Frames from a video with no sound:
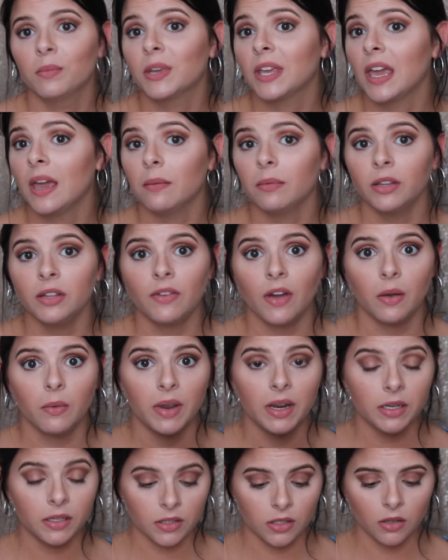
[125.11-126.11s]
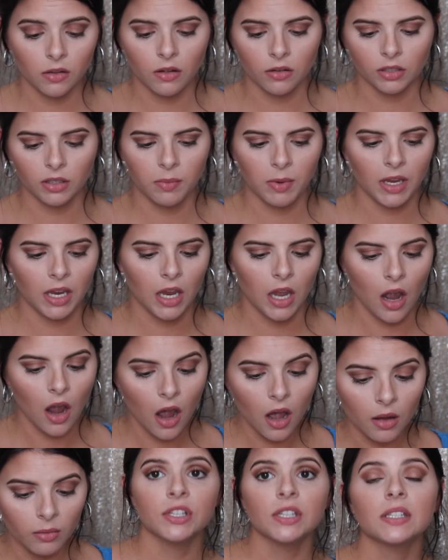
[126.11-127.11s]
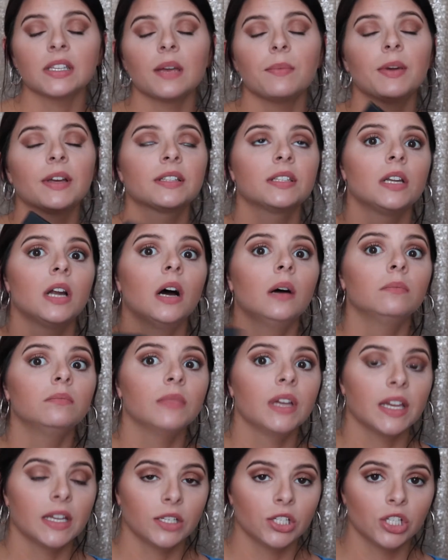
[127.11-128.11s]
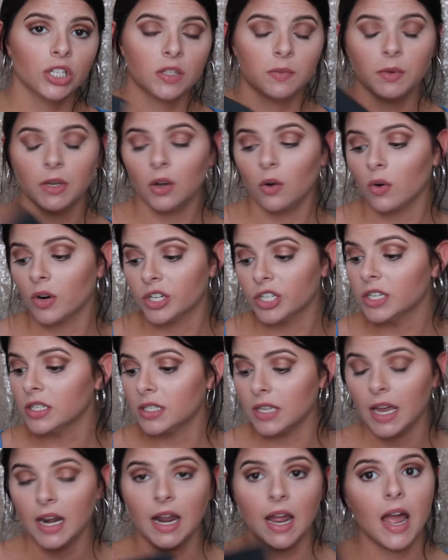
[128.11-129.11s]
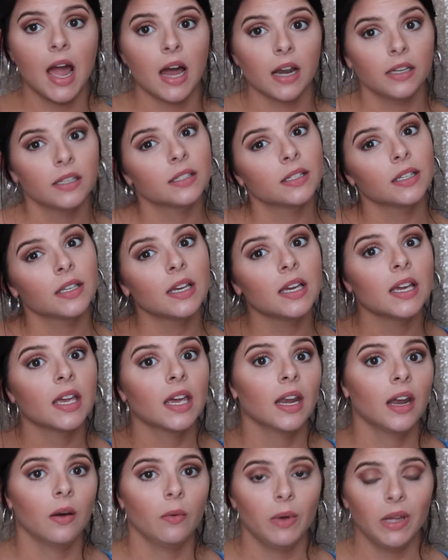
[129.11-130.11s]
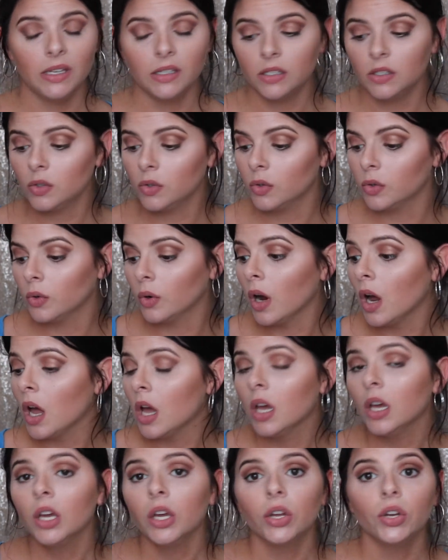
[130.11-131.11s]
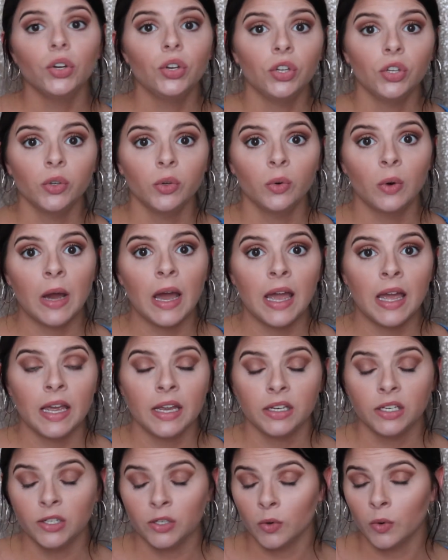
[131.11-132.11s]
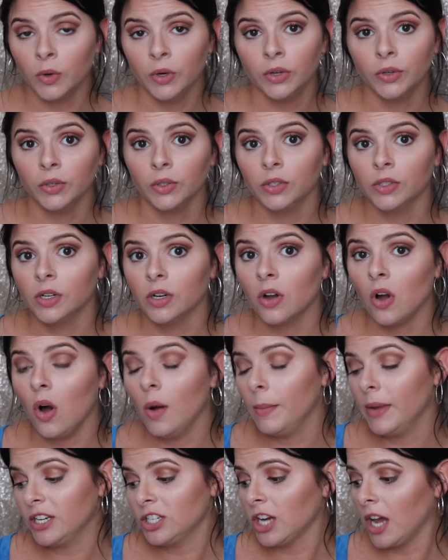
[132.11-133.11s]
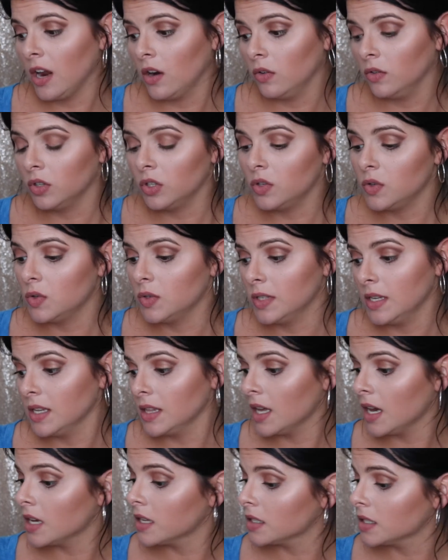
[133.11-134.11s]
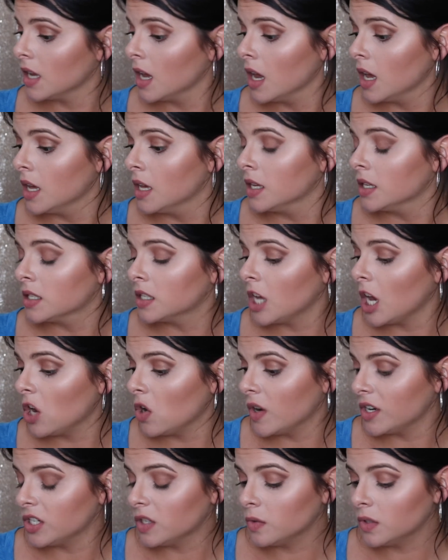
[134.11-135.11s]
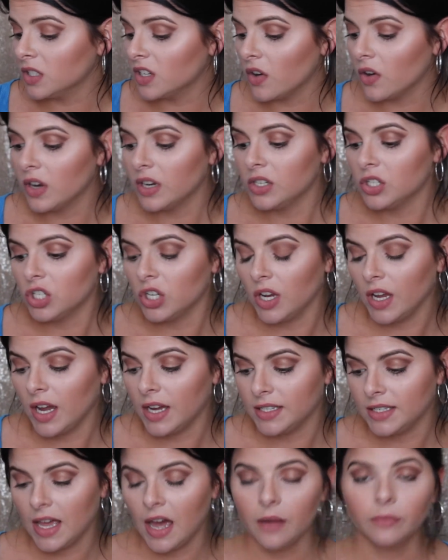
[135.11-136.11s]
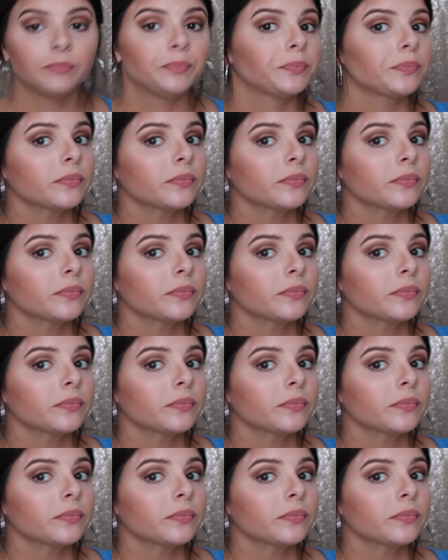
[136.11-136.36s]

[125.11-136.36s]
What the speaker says: Can't believe I waited so long to pick it up. Since I picked it up, it's just been gorgeous, and I honestly cannot wait to do a tutorial look on my channel using this. So I just want to go ahead and show you guys that.